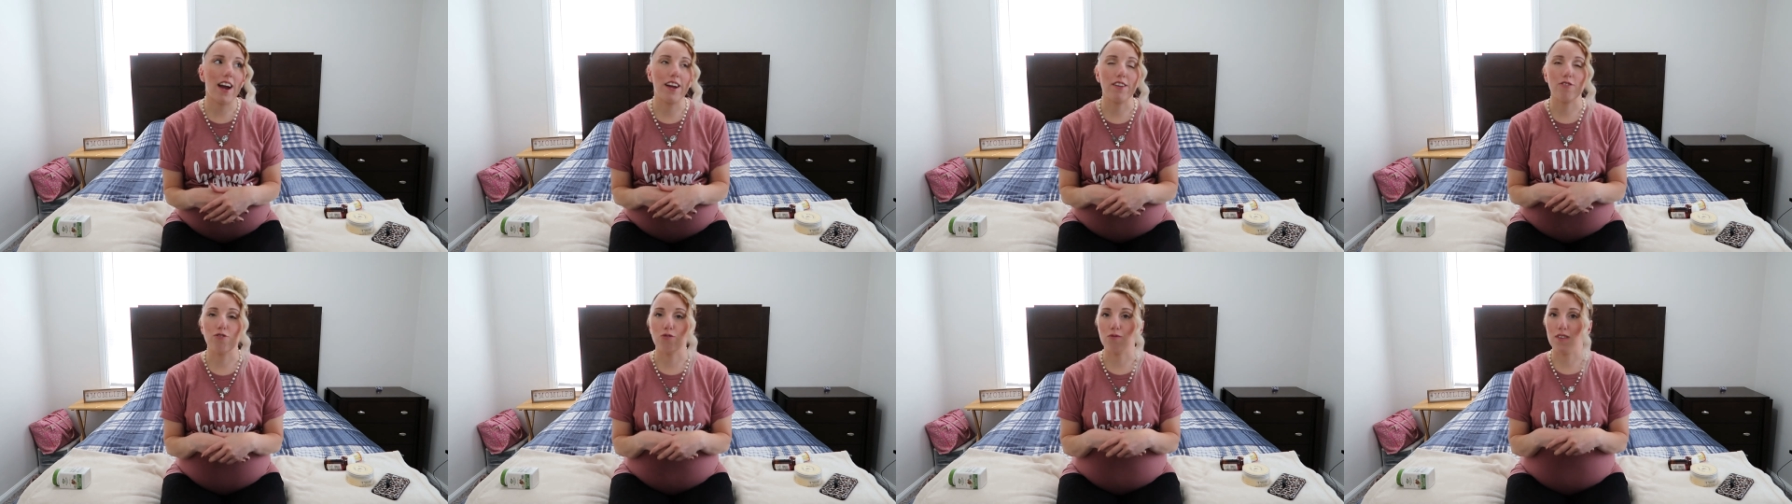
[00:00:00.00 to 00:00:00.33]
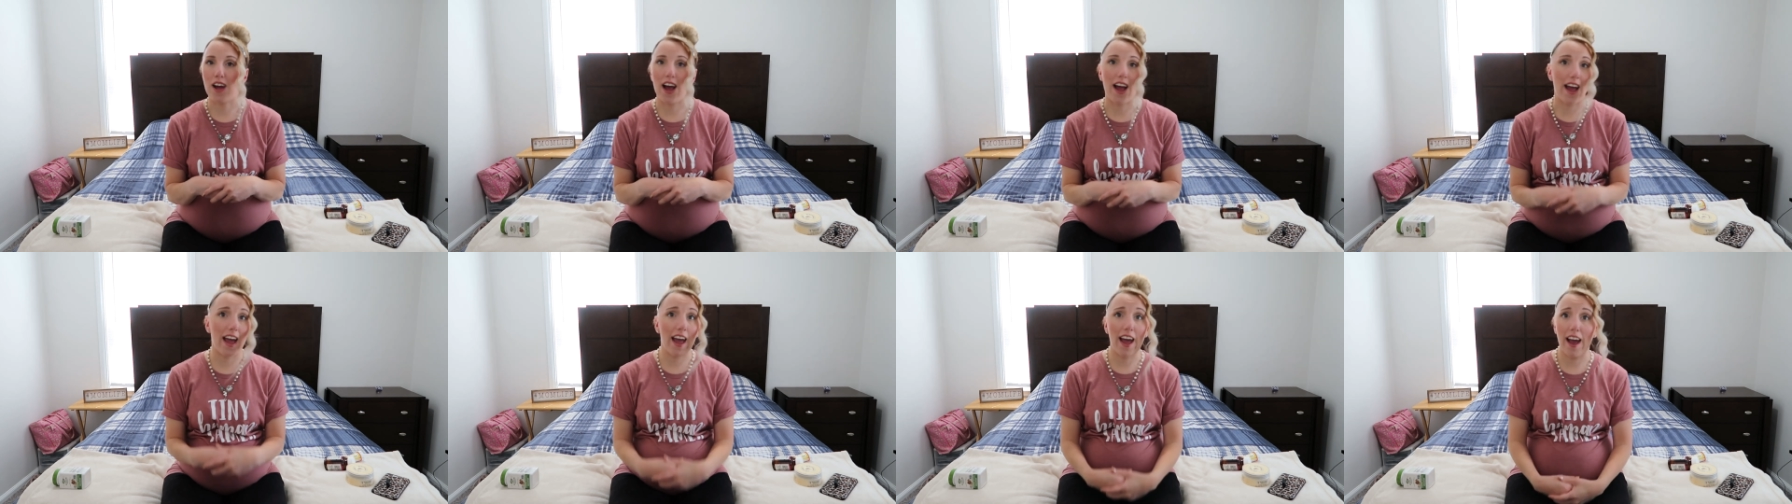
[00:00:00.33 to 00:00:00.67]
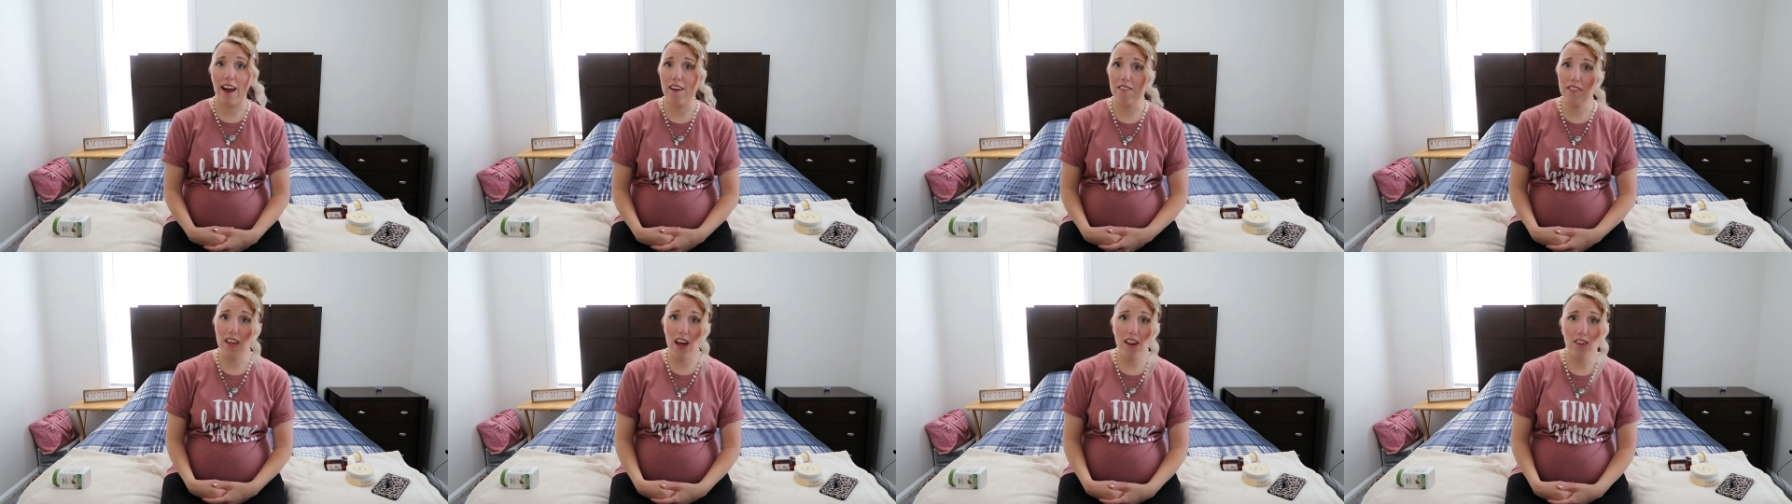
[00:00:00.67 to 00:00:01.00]
I do not
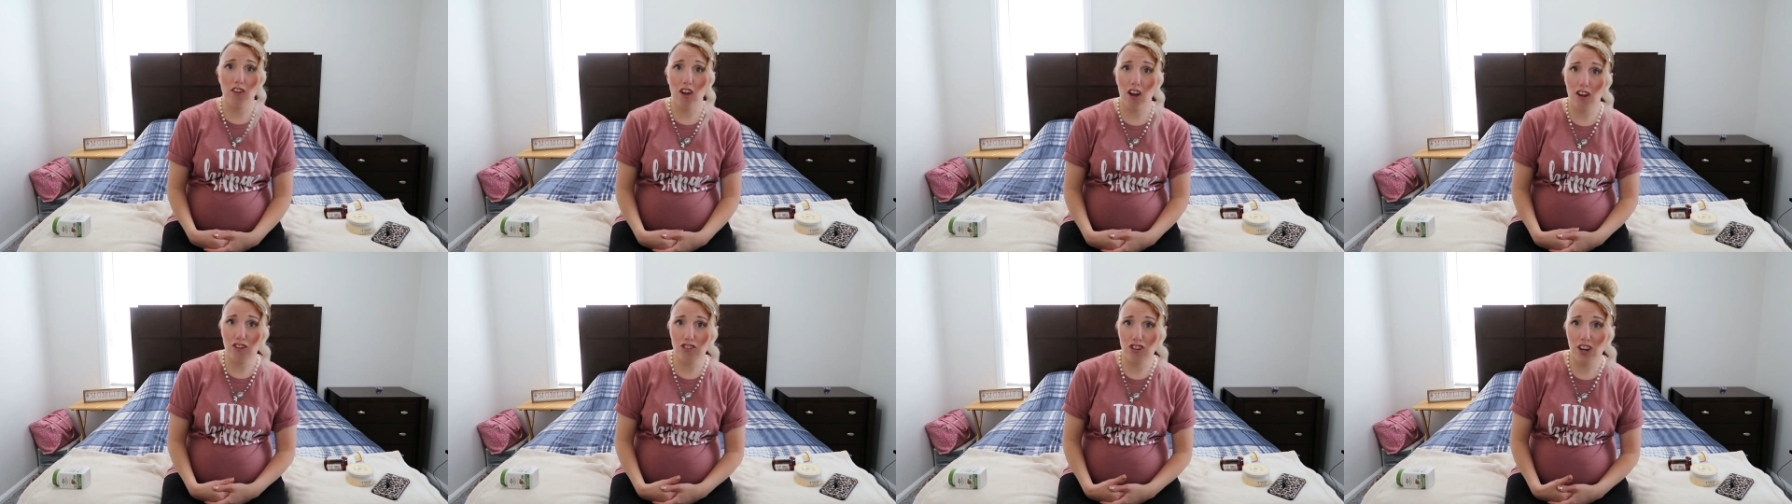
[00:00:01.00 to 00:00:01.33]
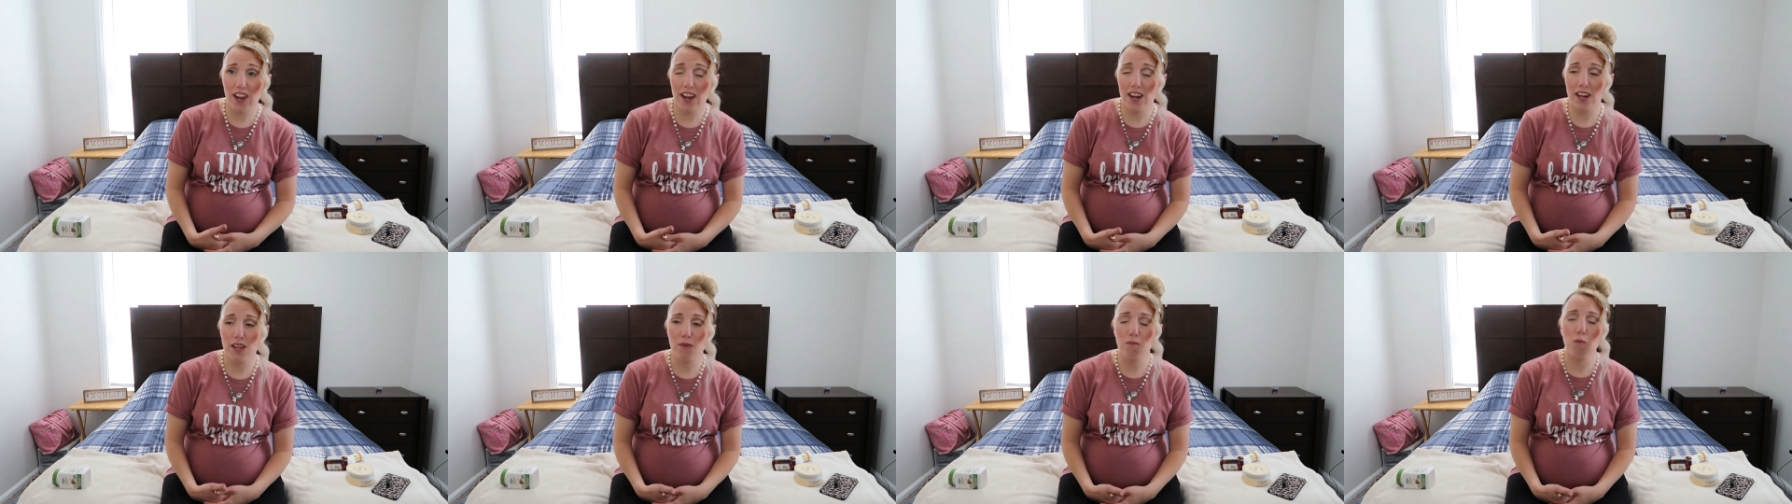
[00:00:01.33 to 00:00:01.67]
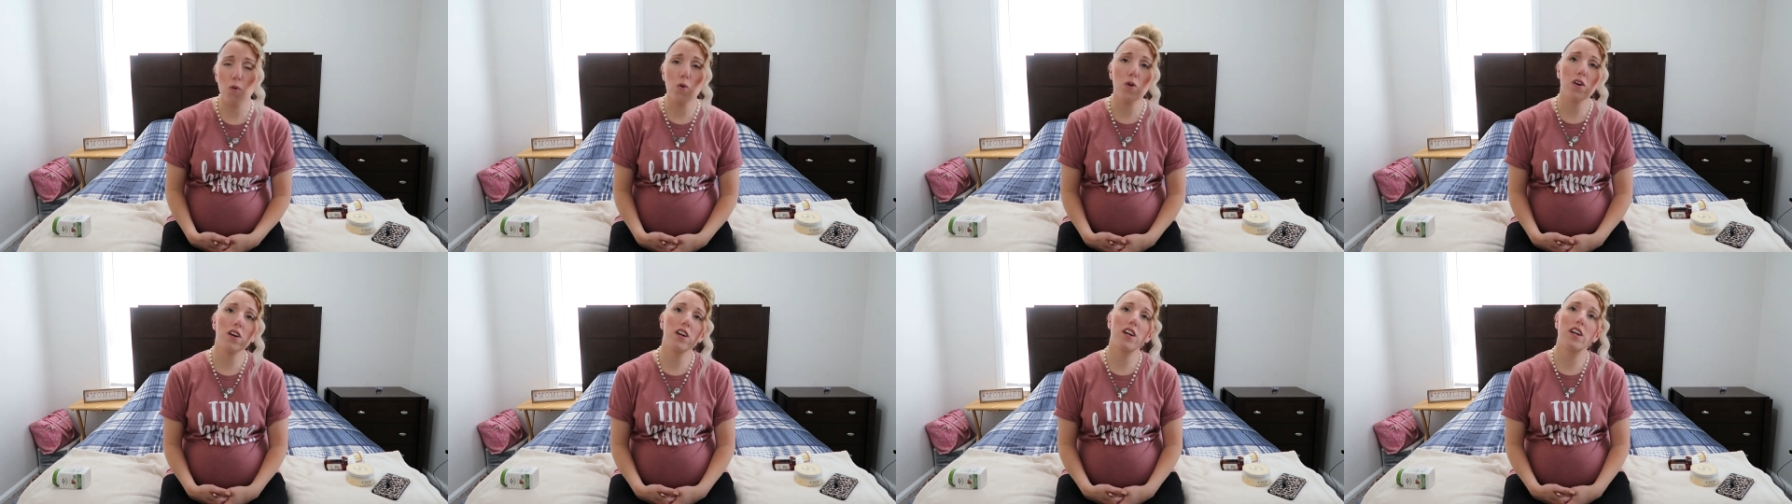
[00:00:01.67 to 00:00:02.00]
have that nausea
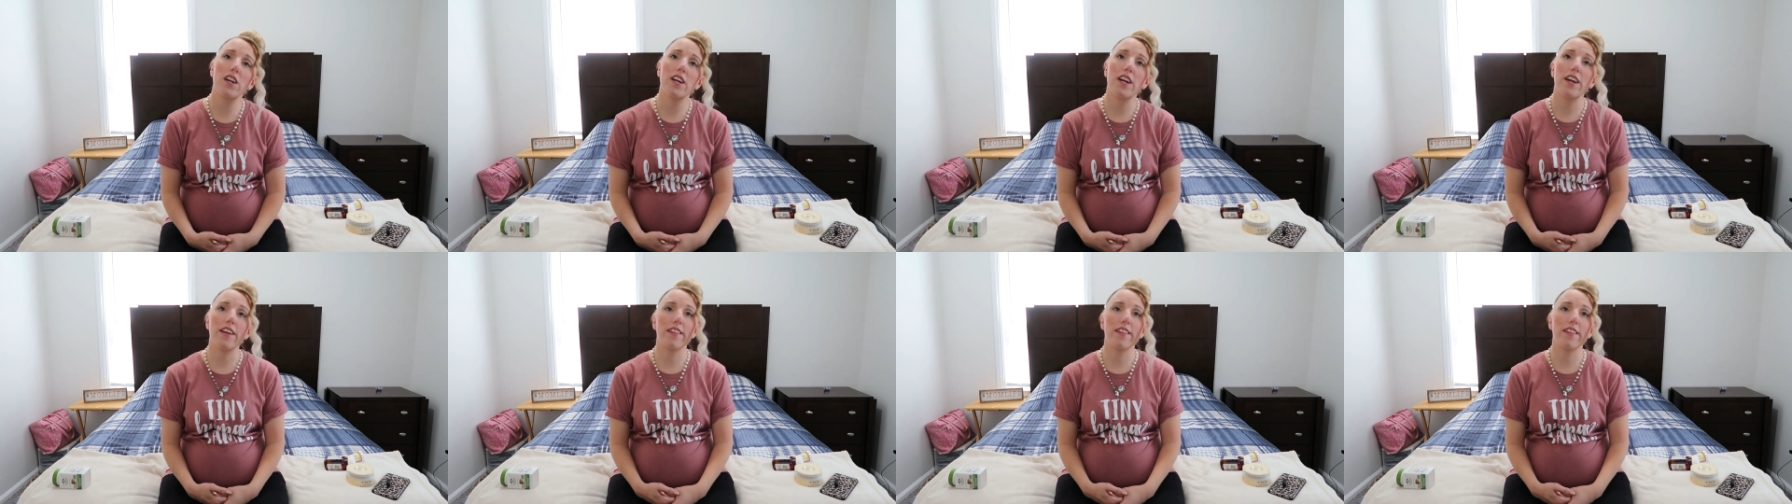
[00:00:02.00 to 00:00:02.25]
anymore.